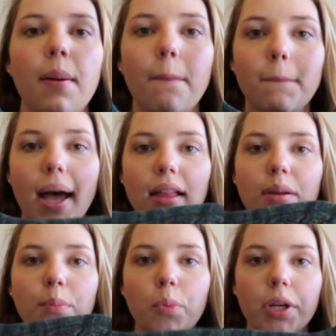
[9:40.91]

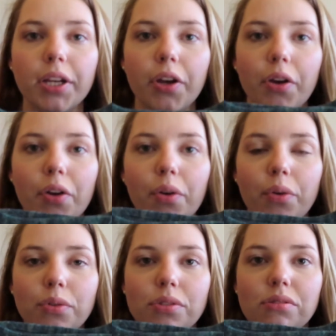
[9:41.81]

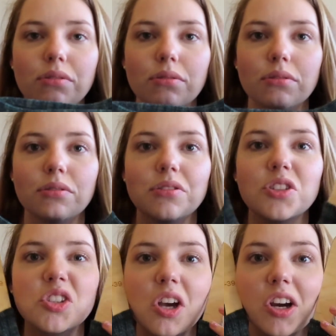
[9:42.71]
Malabrigo's
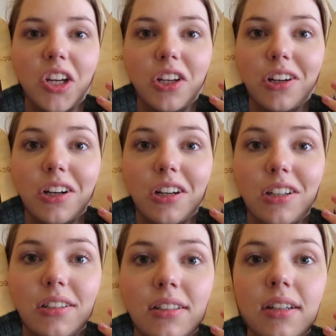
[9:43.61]
sock
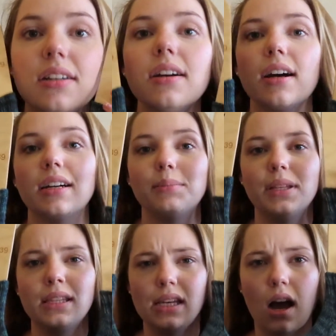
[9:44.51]
yarn
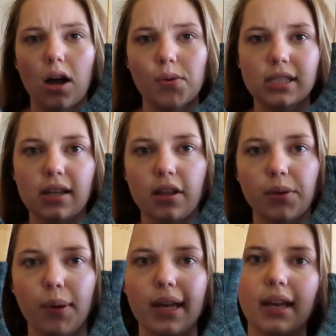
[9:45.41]
in the Aguas
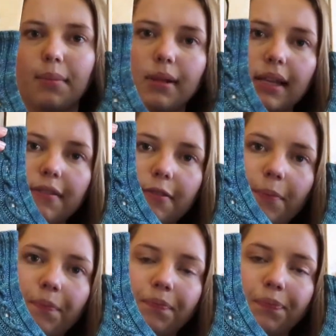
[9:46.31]
colorway, I believe.
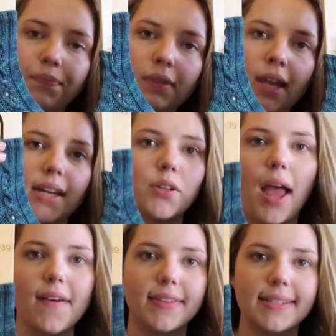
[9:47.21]
I don't
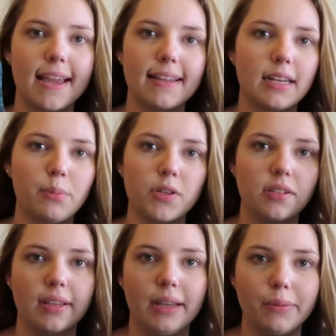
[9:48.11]
have the tag anymore,
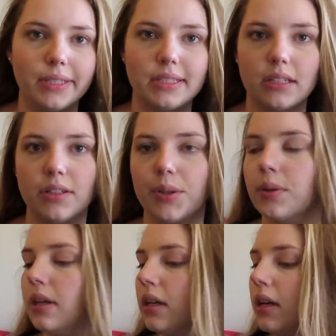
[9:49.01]
so I can't really tell you.
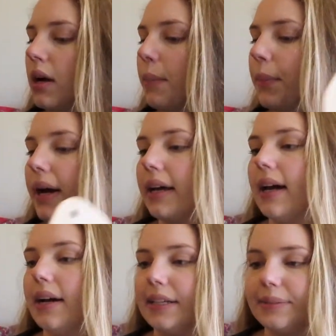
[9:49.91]
But
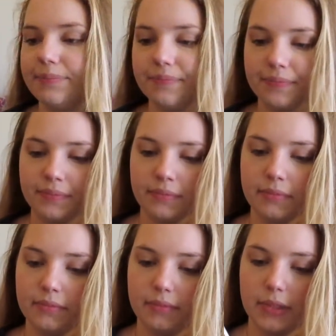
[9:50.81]

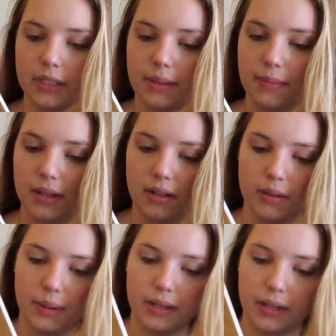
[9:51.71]
there's something on
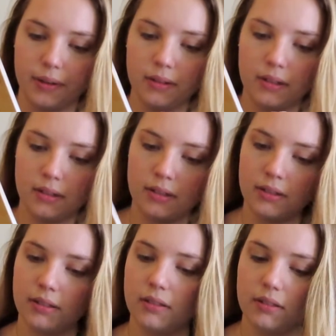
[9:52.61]
the back here.
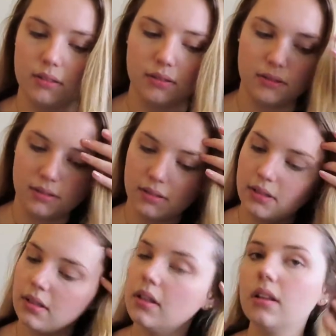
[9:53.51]

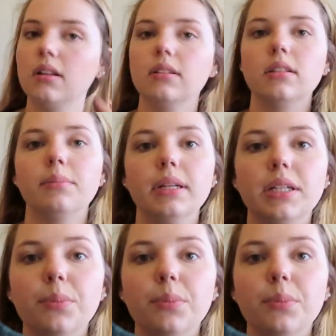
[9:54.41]
A little bit of